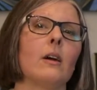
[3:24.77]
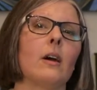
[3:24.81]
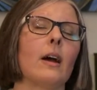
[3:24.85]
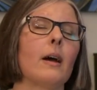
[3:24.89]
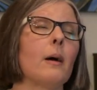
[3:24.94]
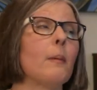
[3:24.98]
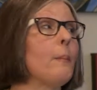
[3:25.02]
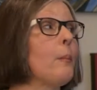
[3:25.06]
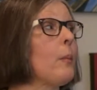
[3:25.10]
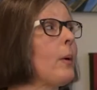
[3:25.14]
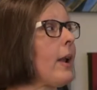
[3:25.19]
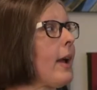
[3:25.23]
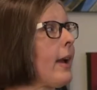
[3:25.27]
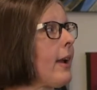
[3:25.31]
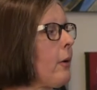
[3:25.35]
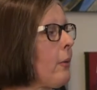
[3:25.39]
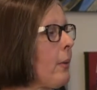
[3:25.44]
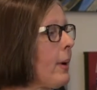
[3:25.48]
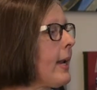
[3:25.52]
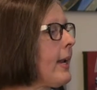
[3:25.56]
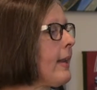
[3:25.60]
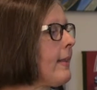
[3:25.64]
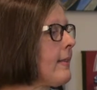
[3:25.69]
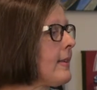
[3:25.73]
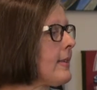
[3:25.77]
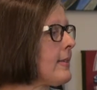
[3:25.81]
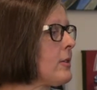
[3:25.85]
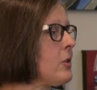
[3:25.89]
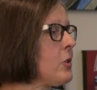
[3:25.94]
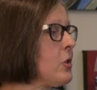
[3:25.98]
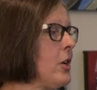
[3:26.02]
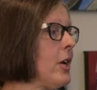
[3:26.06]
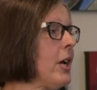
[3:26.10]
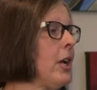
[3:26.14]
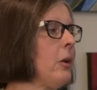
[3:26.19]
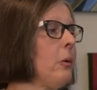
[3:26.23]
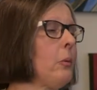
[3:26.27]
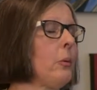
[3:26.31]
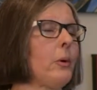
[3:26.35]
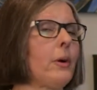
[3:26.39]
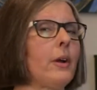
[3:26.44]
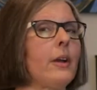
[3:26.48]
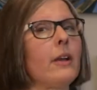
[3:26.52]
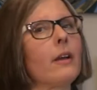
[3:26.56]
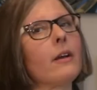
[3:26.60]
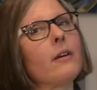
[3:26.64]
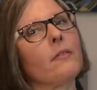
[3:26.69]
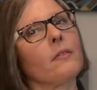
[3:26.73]
When I created this in
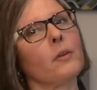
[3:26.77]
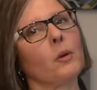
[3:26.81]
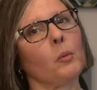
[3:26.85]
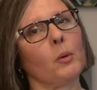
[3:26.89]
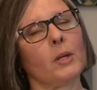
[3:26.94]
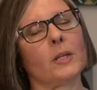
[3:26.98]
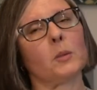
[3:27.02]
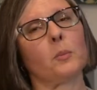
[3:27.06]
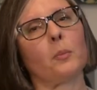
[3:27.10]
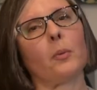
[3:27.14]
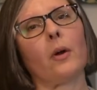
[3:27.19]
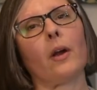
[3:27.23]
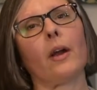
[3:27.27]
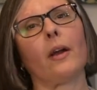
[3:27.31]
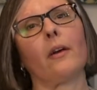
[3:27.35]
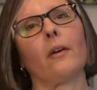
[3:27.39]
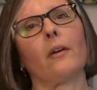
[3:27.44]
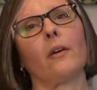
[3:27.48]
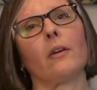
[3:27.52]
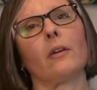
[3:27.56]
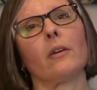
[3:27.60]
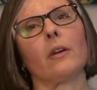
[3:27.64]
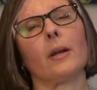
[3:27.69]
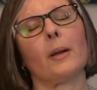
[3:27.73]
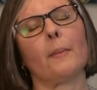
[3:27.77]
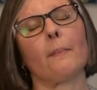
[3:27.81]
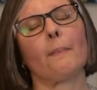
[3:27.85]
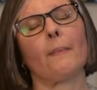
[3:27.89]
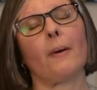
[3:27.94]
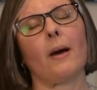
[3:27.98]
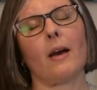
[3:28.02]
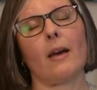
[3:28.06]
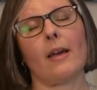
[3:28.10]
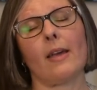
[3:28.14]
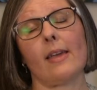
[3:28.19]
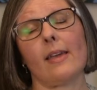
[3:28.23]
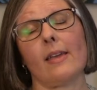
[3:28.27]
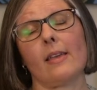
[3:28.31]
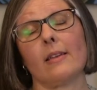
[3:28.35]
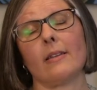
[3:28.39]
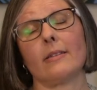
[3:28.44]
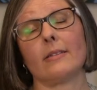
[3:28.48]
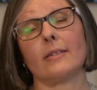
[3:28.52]
January, a few weeks prior, my